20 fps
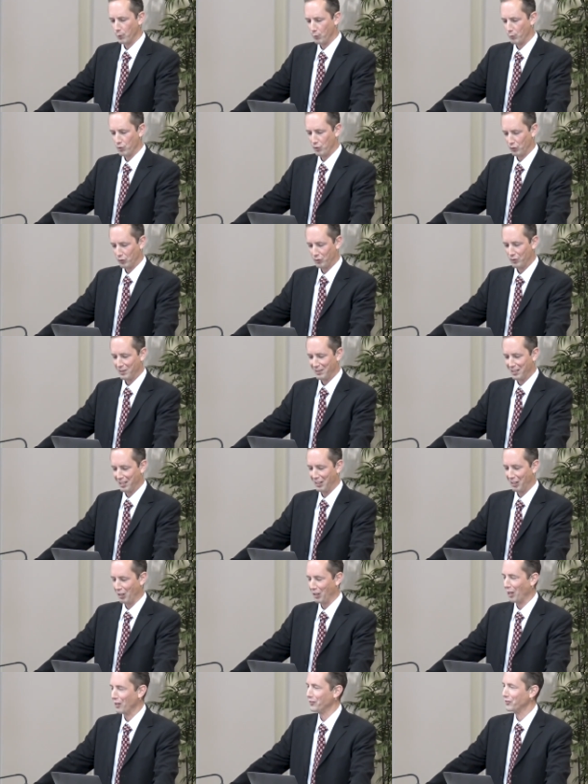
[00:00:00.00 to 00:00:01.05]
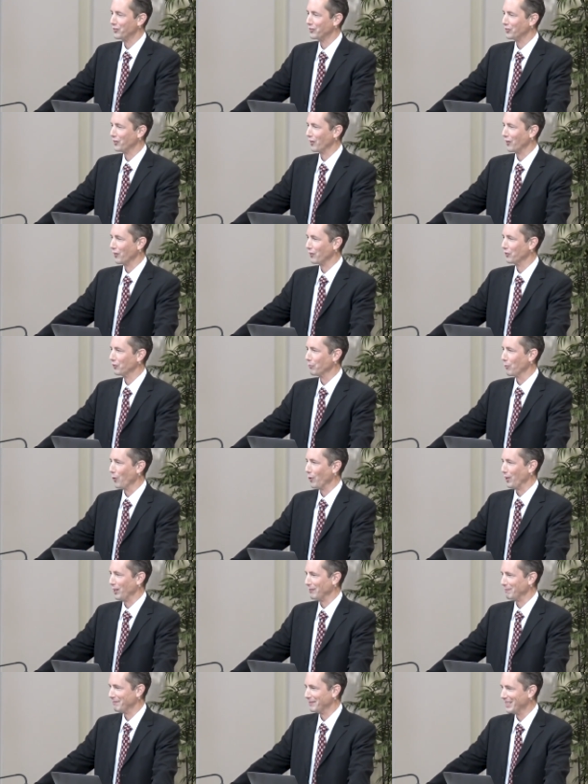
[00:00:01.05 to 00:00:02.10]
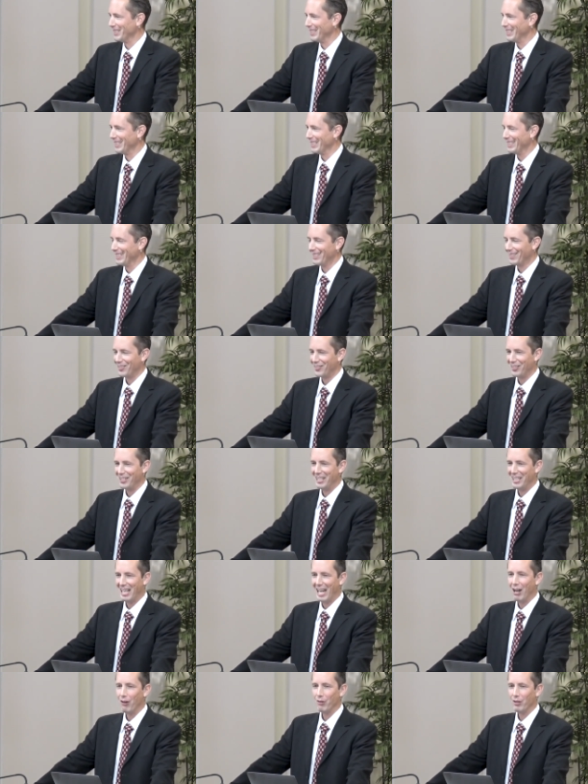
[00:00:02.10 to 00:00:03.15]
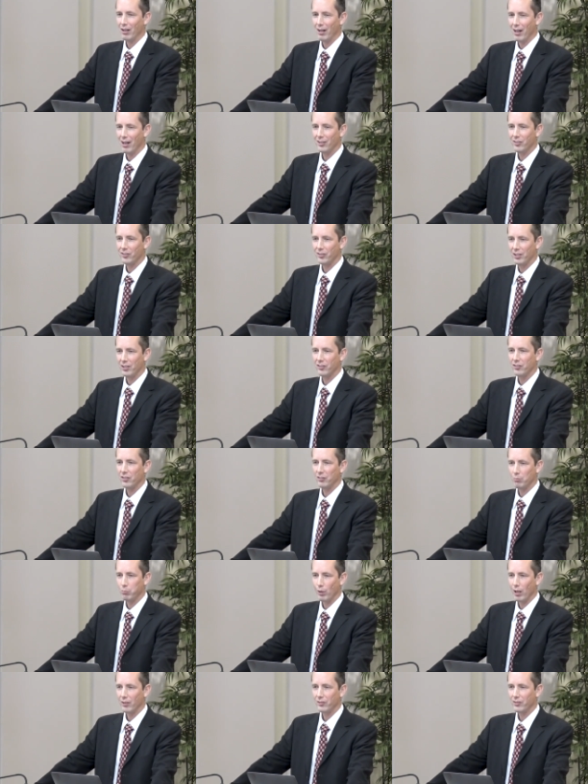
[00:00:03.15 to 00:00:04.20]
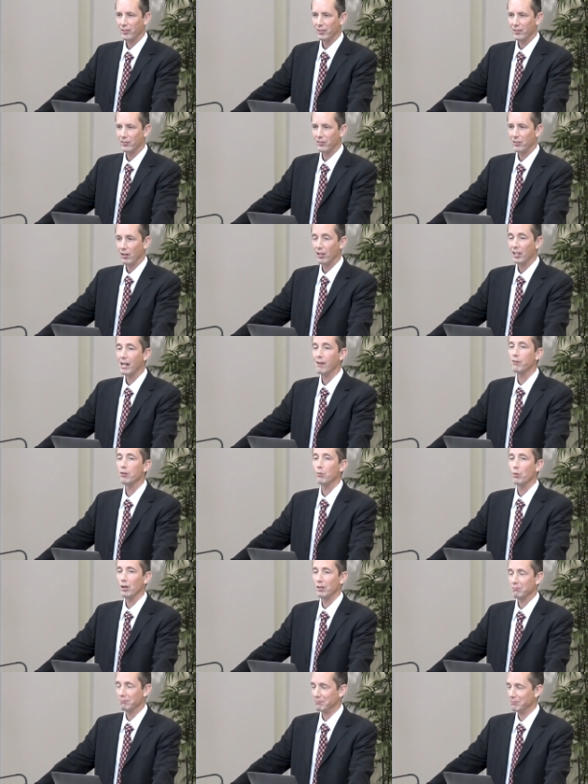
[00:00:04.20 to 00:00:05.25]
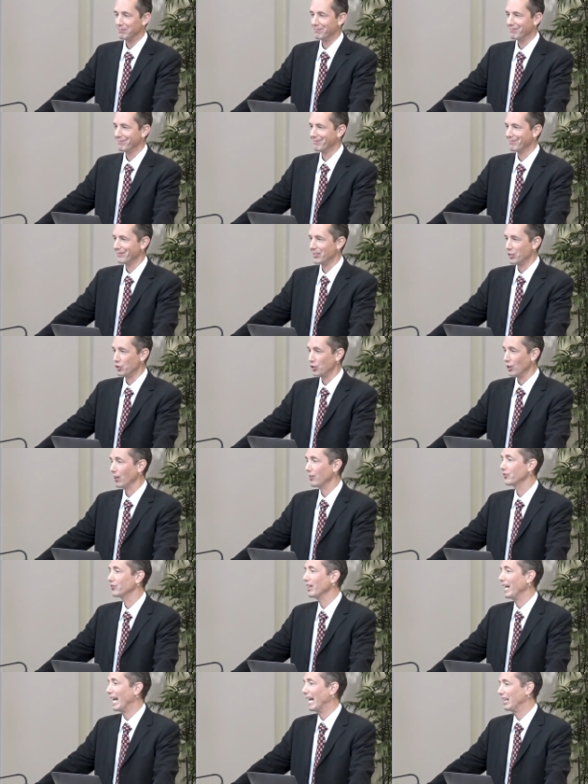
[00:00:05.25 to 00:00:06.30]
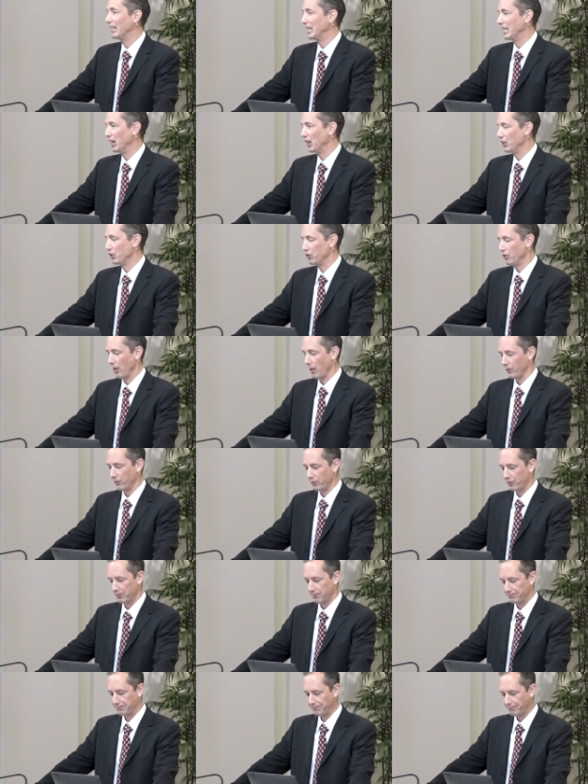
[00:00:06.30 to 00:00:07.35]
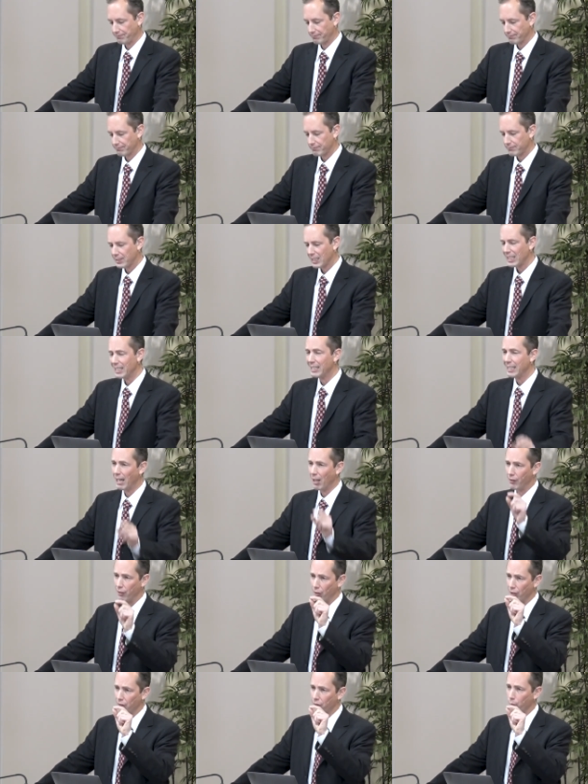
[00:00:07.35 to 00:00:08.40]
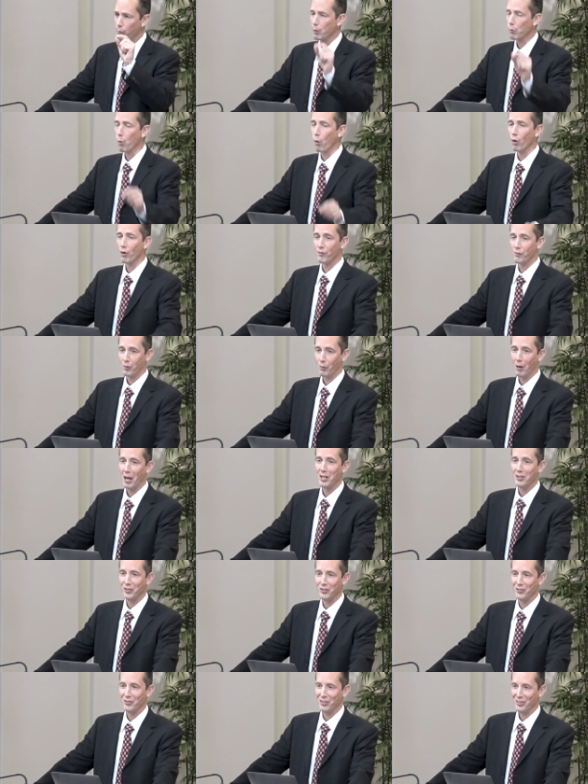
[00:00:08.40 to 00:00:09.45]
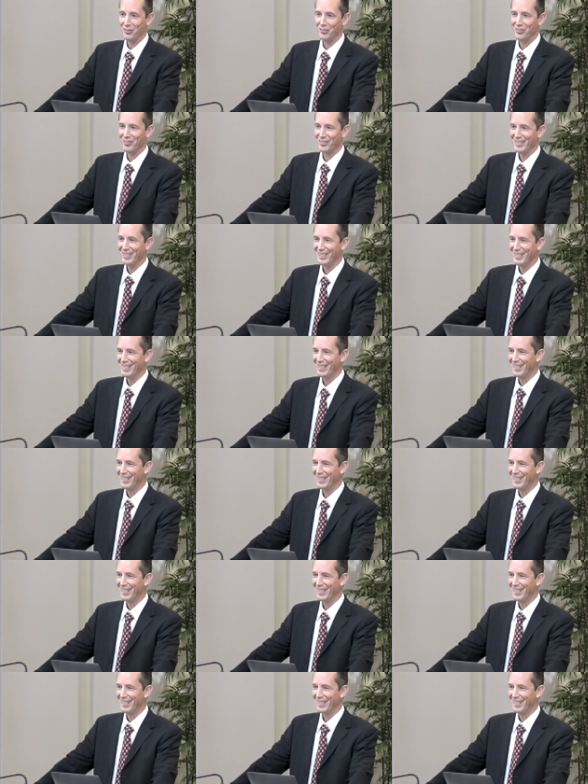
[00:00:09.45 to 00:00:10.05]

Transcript: We were just in our lesson study this morning, seeing how God sends his blessings on everyone, the just and the unjust. Now, there is a reward for righteousness.